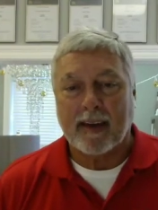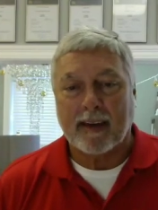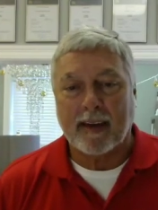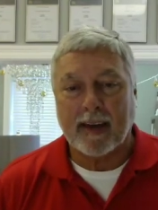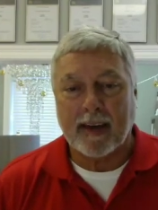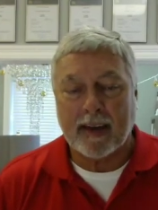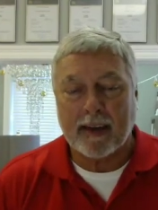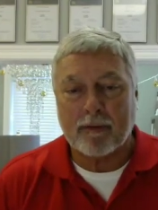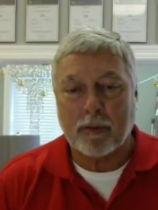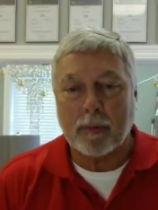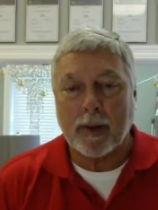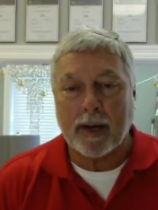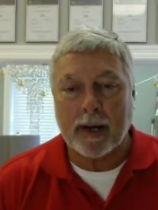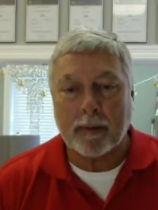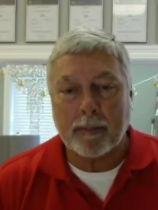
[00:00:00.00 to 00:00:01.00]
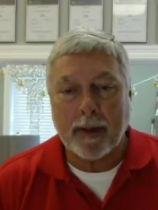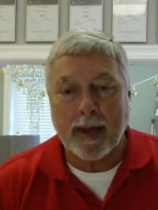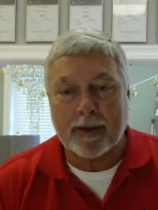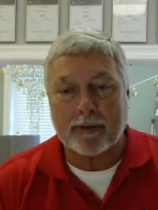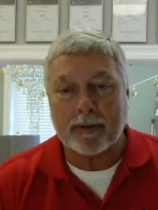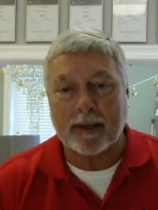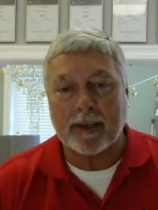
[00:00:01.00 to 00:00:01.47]
Hey everybody,
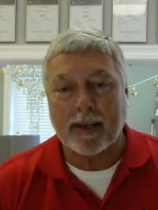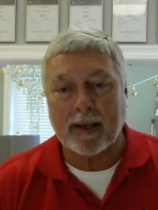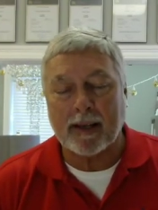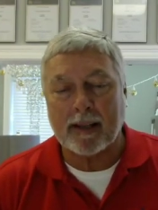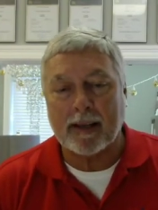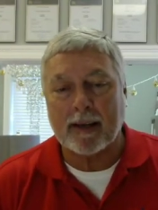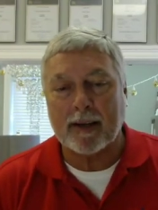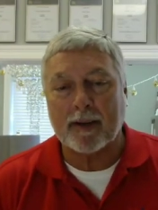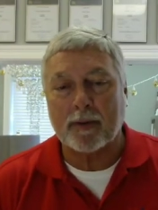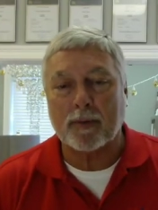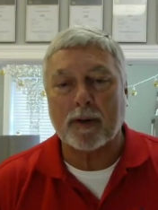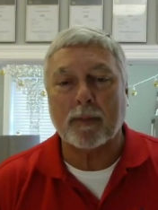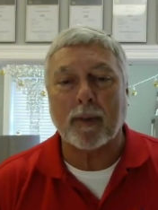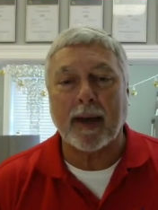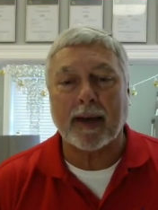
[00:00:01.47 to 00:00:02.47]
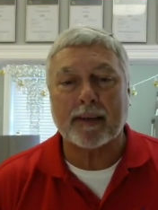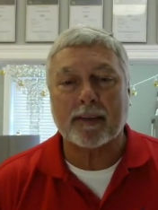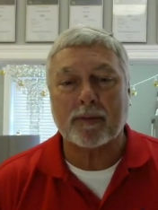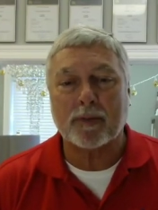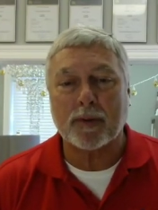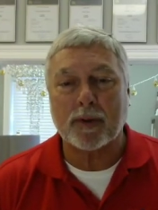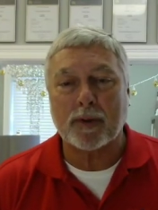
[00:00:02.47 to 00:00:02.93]
Patrick Daily here, Remax
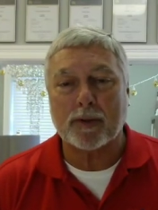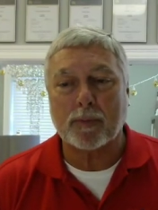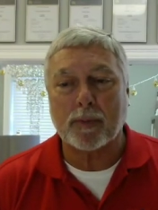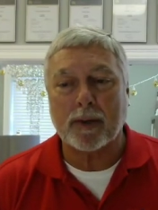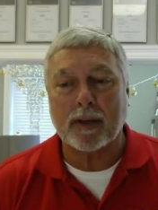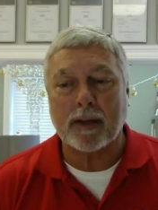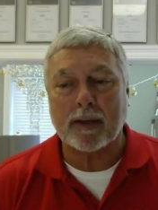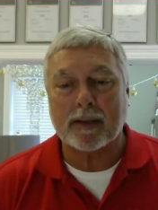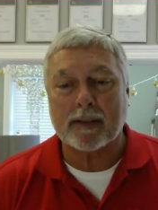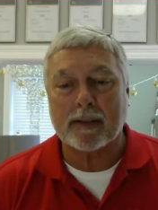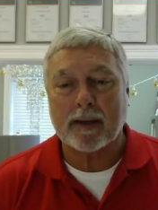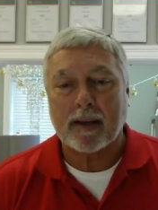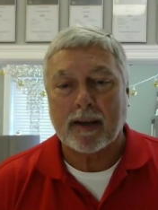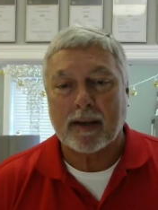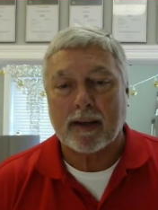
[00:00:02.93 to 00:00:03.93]
of Orange Beach.